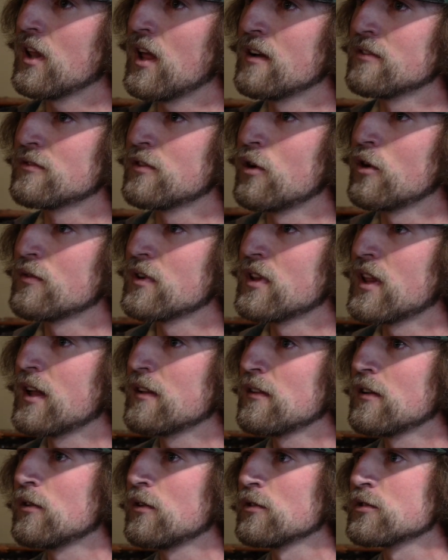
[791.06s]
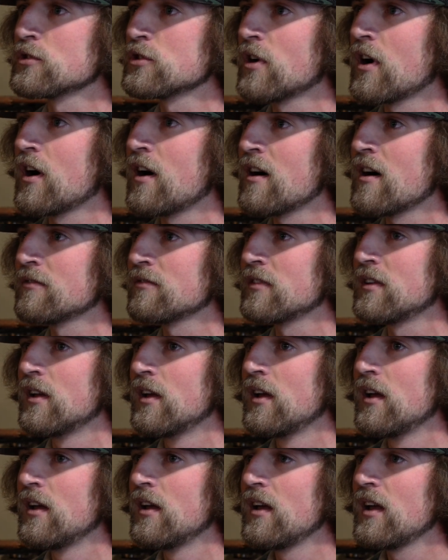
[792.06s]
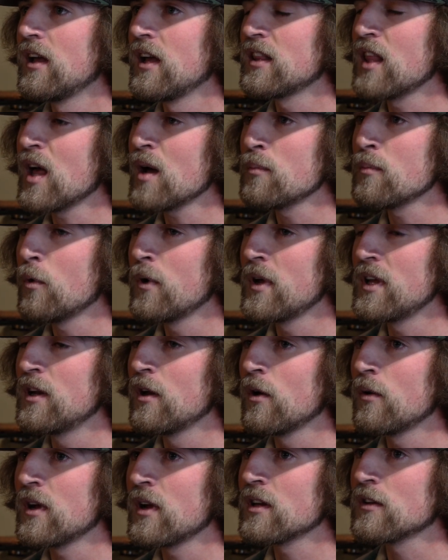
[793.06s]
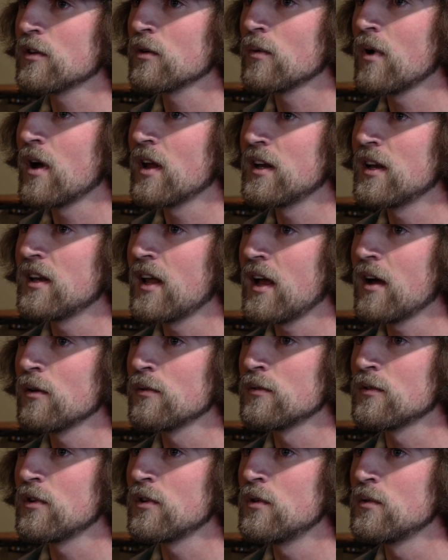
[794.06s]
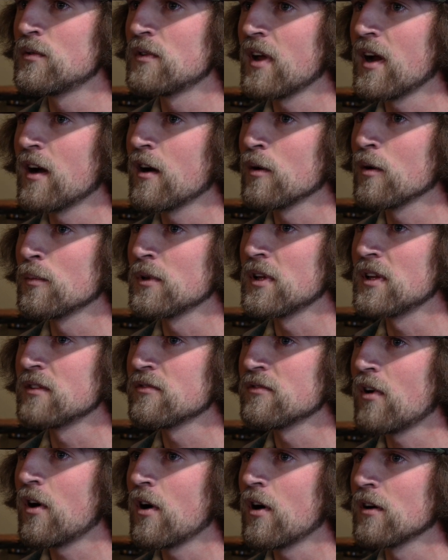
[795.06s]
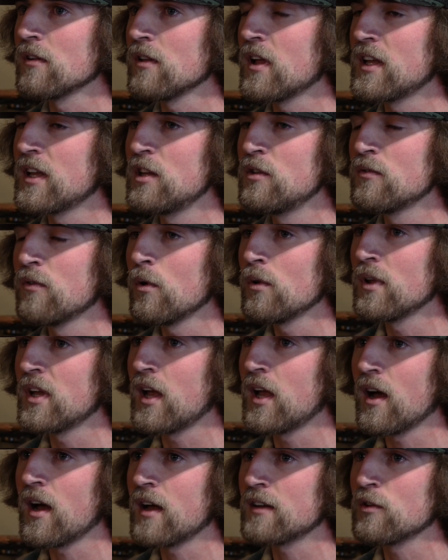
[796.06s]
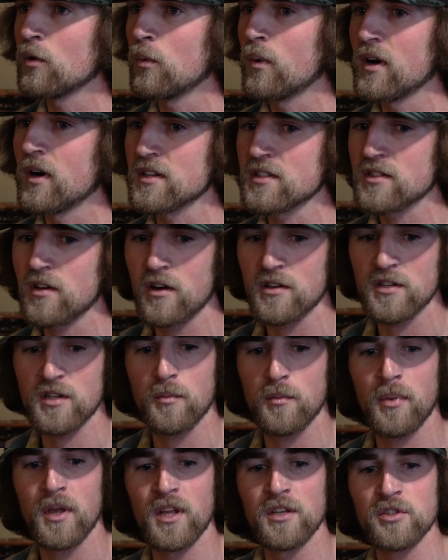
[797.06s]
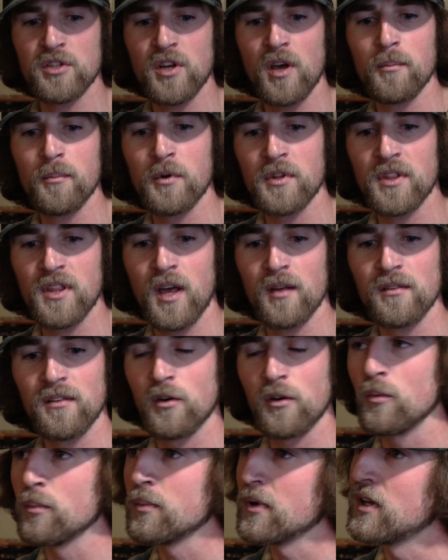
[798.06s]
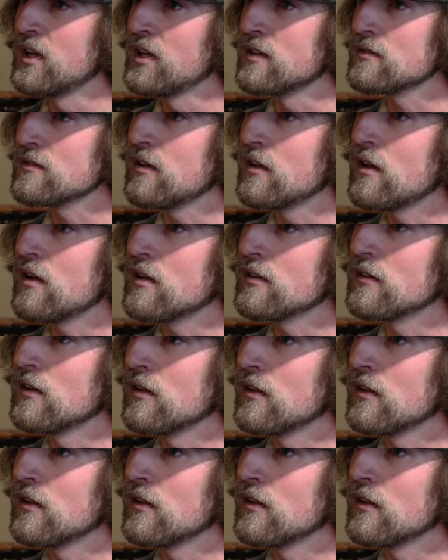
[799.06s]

left over that little trough. And at that point, you don't get to run it down too terribly far. Like you've only got to where it starts to pinch up with that little peninsula on the